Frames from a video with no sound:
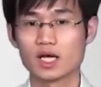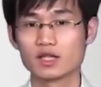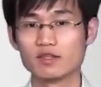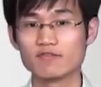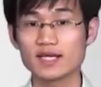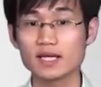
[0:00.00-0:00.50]

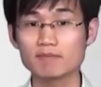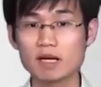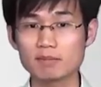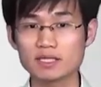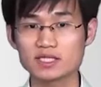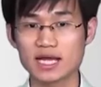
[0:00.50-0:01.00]
The VLAN
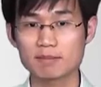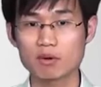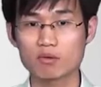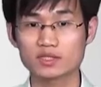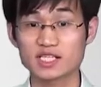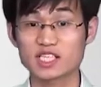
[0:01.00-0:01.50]
mapping
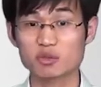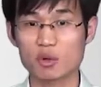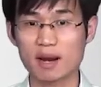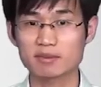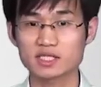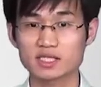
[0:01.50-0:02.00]
table
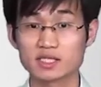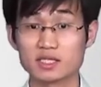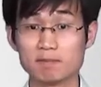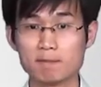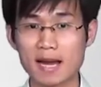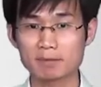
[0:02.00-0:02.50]
describes
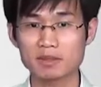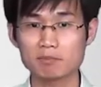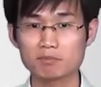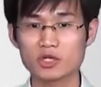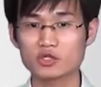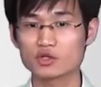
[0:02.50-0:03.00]
the
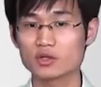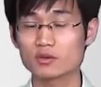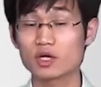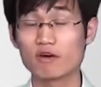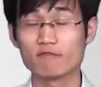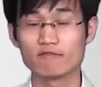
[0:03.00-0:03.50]
mapping between
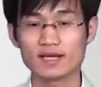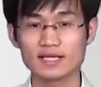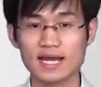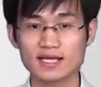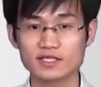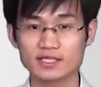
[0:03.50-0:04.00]

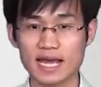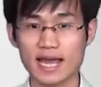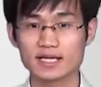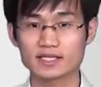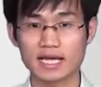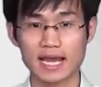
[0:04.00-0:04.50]
VLANs
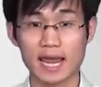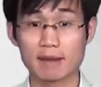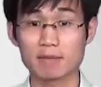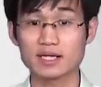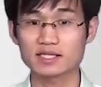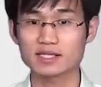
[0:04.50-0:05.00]
and
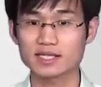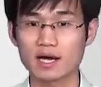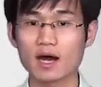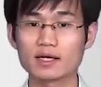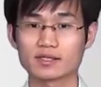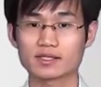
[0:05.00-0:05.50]

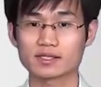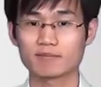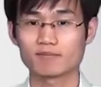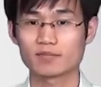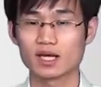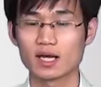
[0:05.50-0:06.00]
MSTIs.
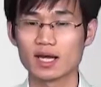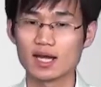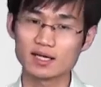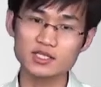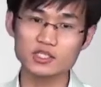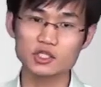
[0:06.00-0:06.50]

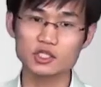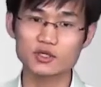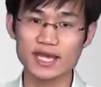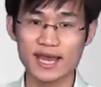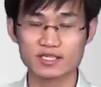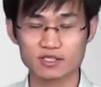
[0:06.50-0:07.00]
Let's
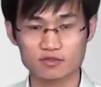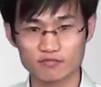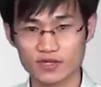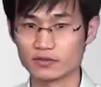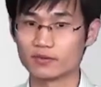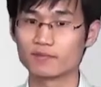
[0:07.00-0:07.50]
look at the
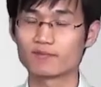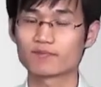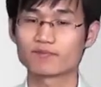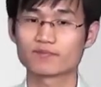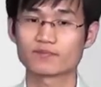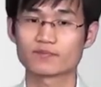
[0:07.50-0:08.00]
figure.
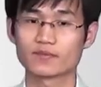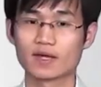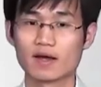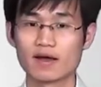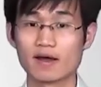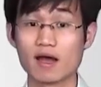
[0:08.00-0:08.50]

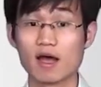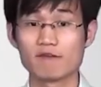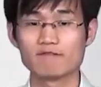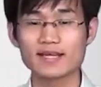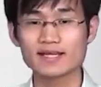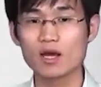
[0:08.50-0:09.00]

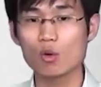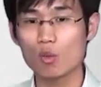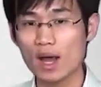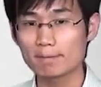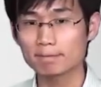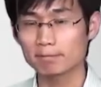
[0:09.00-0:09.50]
VLAN
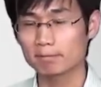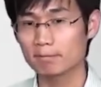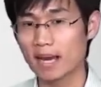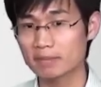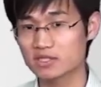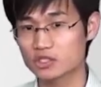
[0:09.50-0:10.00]
1
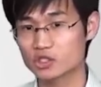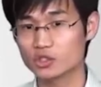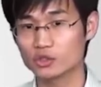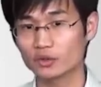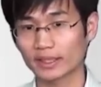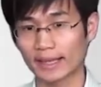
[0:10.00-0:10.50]
maps
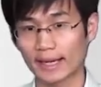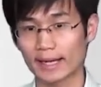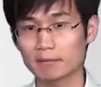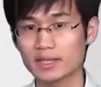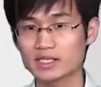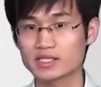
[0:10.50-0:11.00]
to
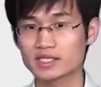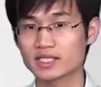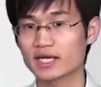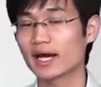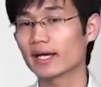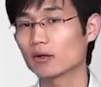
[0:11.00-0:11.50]

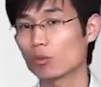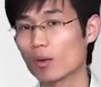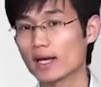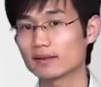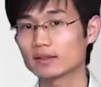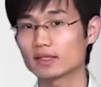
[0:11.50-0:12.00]

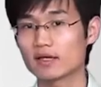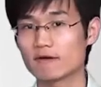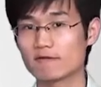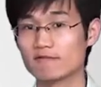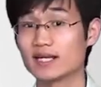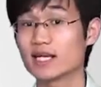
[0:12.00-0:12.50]
MSTI1,
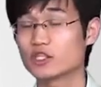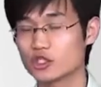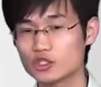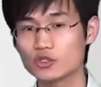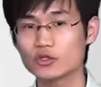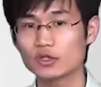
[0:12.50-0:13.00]
VLAN
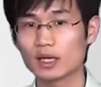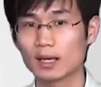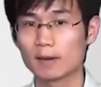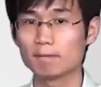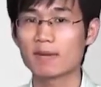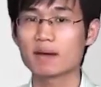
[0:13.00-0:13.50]
2
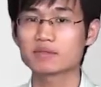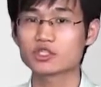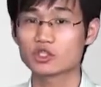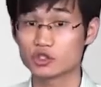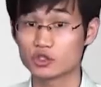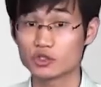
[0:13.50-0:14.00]
maps
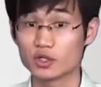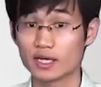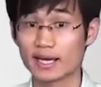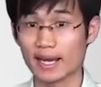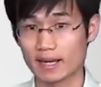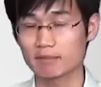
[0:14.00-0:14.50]
to
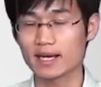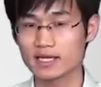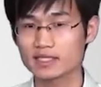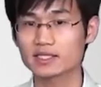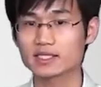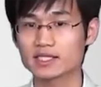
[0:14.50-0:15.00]

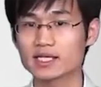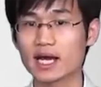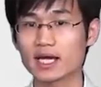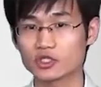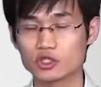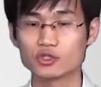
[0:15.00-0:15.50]

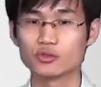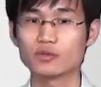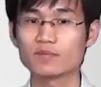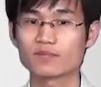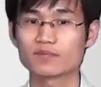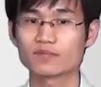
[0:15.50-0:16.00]
MSTI2,